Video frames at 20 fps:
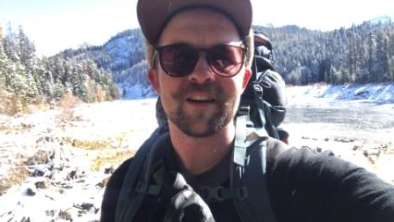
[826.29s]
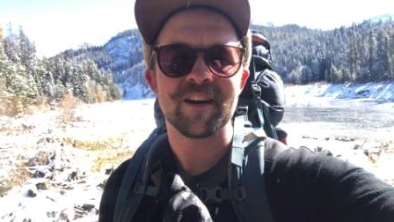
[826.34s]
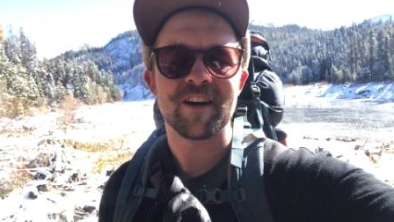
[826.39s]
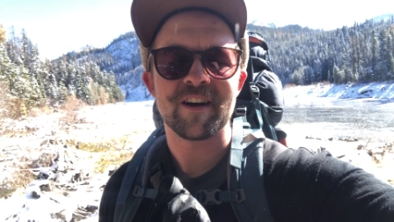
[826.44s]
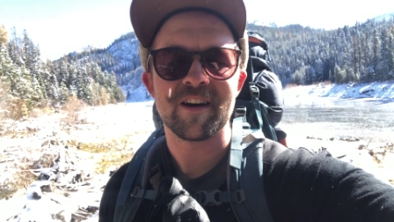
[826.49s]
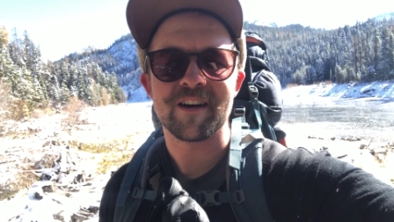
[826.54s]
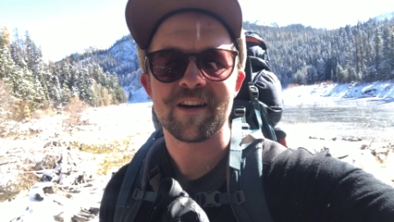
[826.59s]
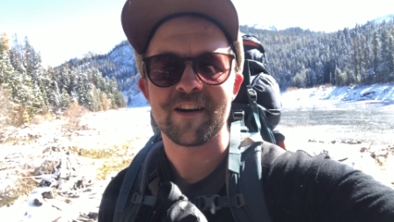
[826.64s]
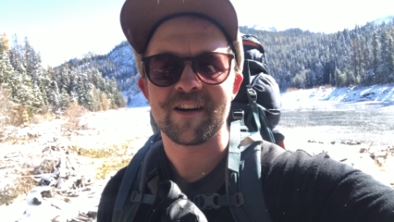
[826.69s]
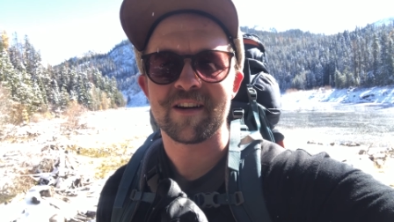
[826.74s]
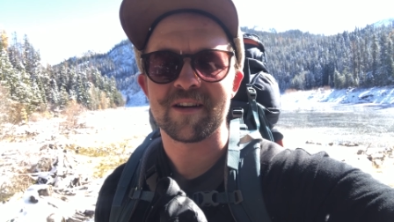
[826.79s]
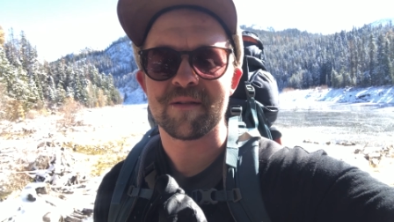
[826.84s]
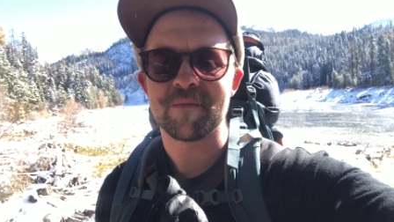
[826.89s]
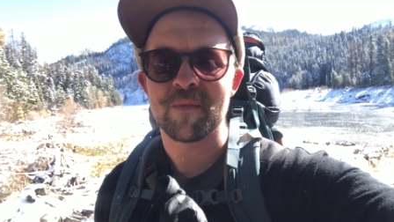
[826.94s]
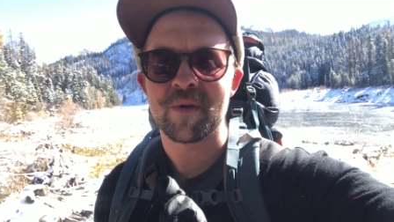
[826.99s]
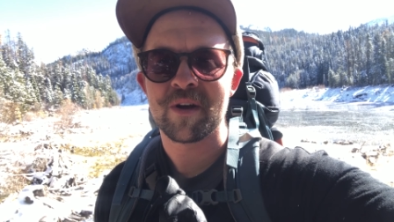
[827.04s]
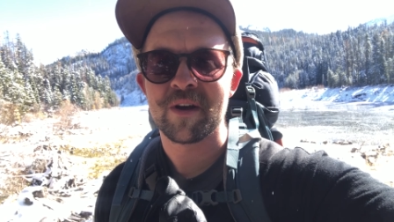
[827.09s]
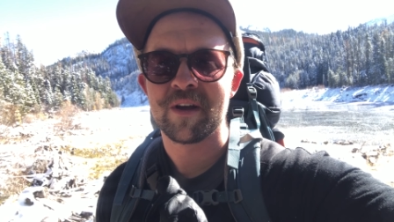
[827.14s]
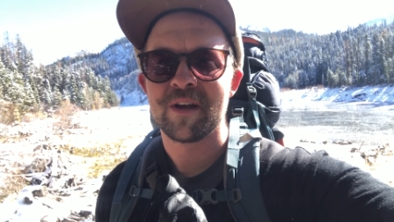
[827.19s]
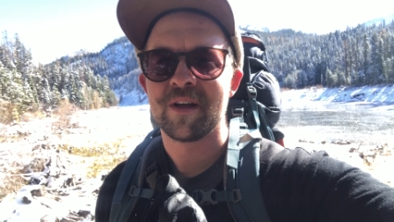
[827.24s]
Uh,
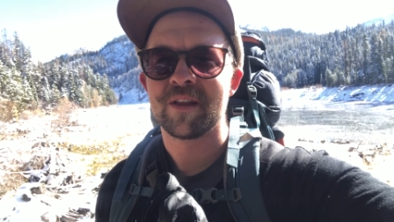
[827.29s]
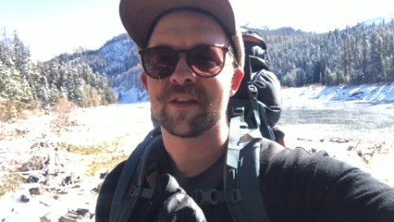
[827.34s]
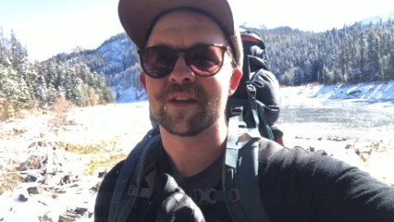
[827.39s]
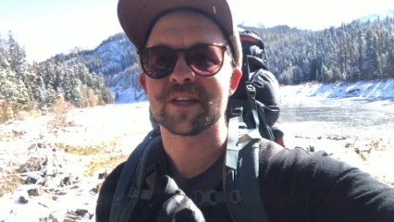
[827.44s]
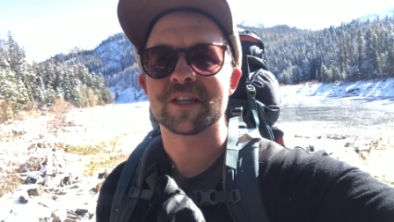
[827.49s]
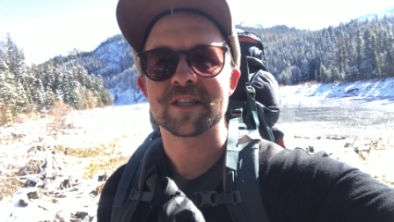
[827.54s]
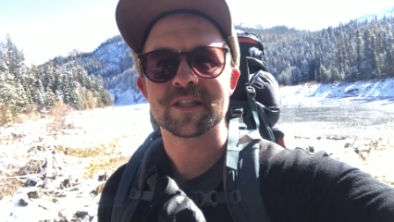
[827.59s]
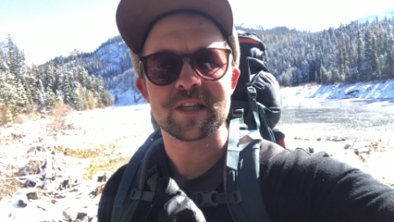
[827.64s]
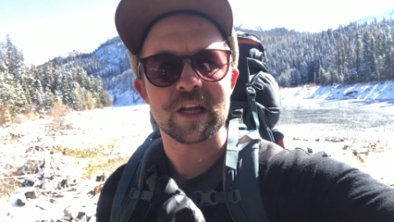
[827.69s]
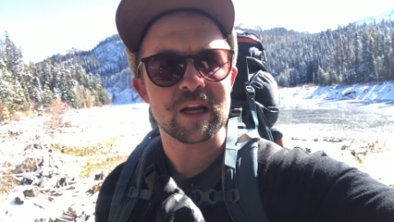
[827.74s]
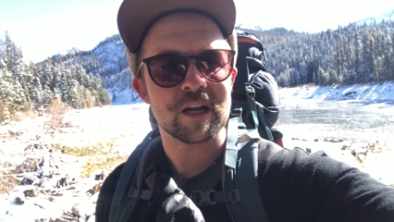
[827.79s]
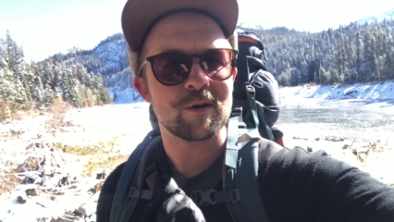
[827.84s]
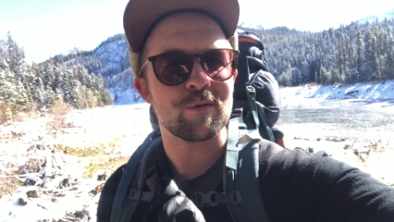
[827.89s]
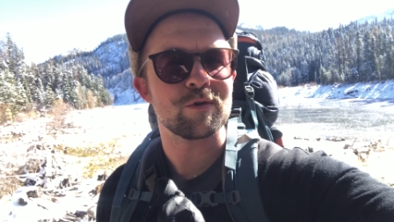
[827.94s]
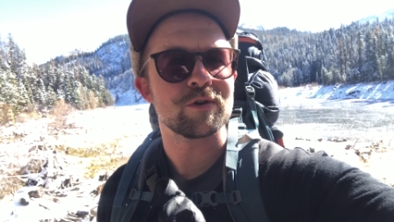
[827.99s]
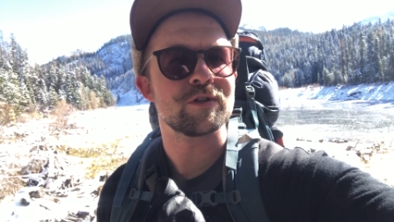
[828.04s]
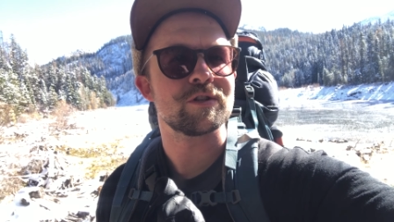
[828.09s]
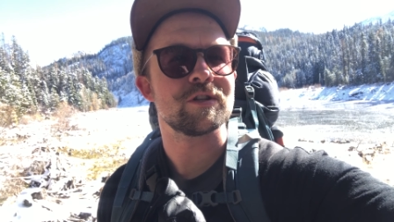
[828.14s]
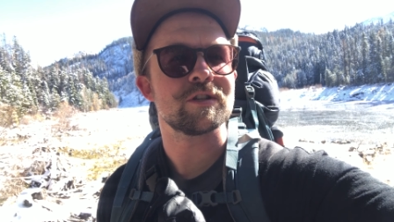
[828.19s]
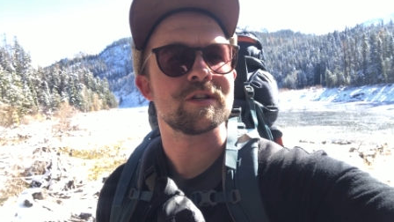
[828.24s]
the steak
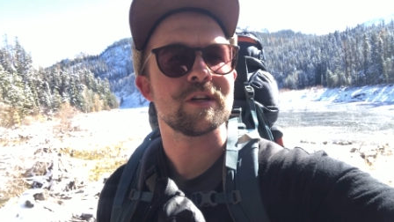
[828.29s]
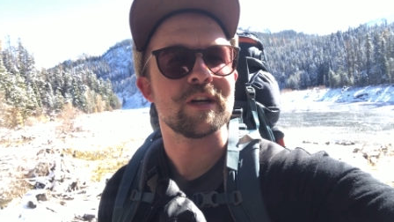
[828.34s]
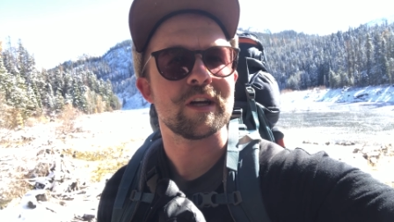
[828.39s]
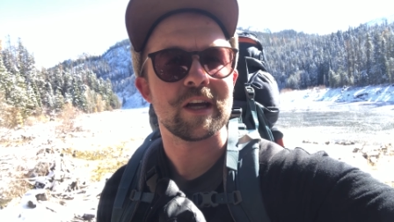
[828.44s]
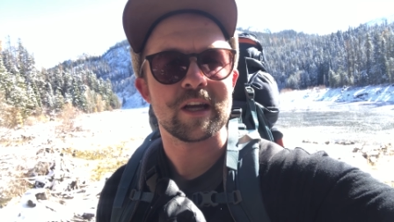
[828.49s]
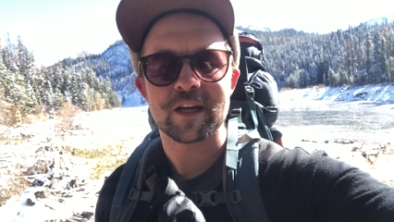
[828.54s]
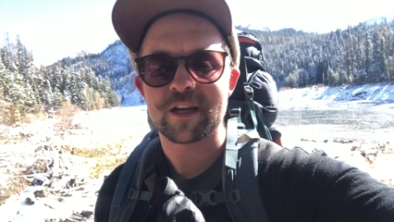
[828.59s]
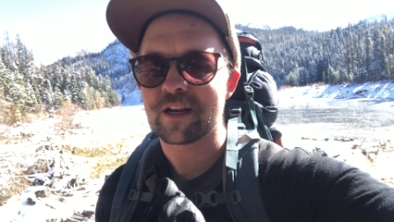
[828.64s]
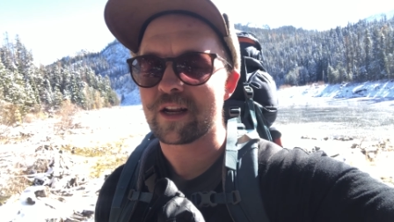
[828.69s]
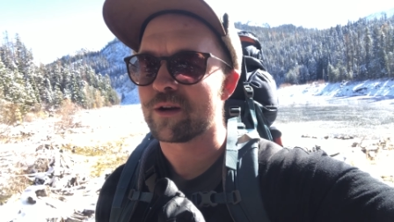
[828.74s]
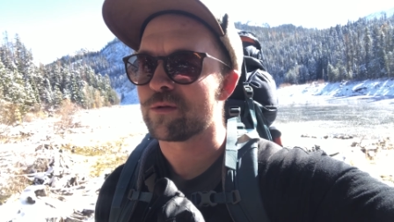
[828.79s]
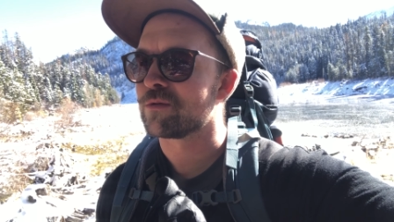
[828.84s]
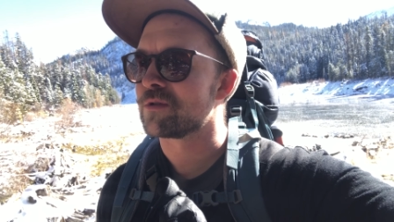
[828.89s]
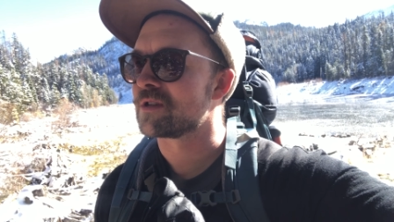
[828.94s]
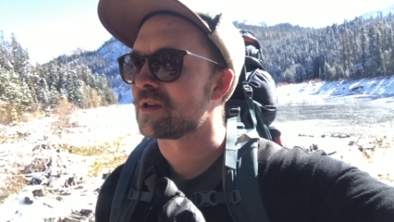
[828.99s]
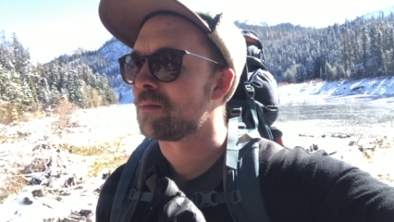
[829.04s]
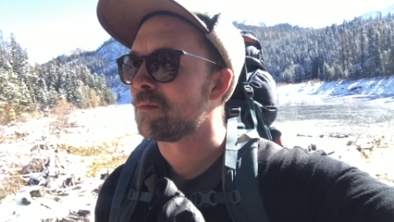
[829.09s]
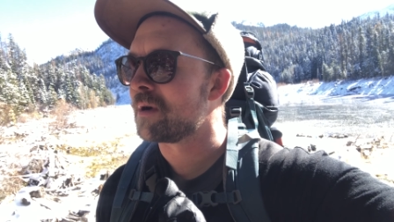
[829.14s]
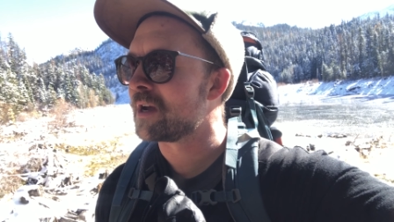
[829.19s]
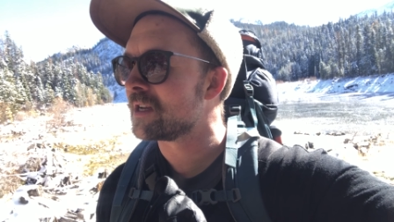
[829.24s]
was just a hit. It was
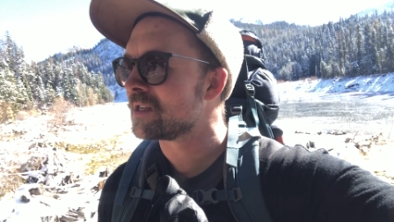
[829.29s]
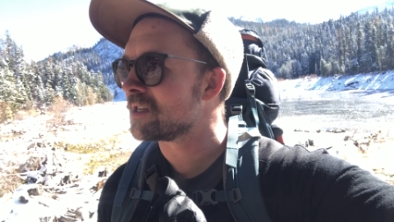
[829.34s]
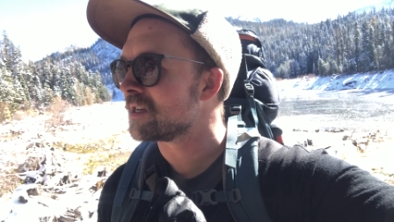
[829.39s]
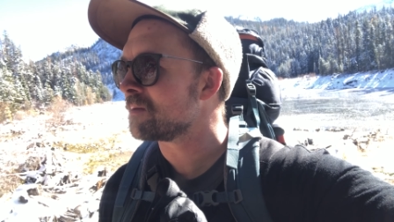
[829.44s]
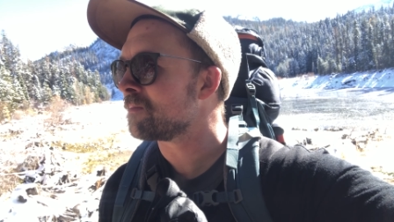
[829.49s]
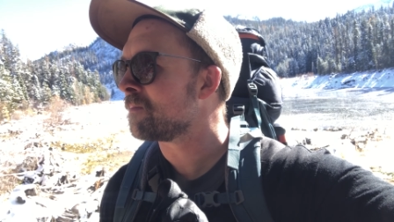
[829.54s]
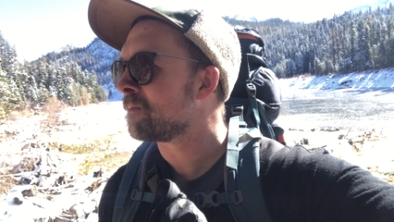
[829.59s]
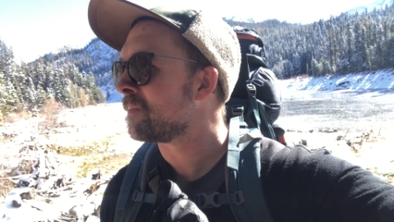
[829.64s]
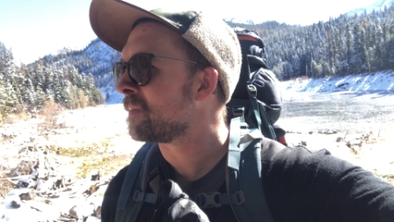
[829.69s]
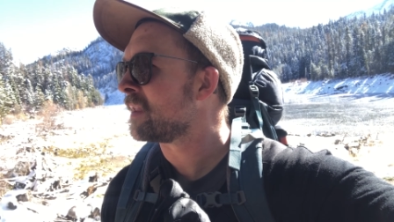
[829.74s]
amazing.